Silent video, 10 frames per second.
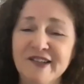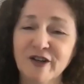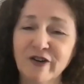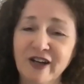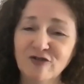a
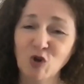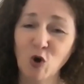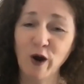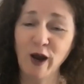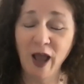great
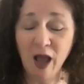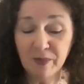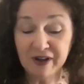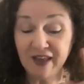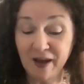story.
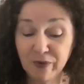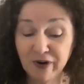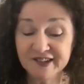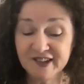But that brings us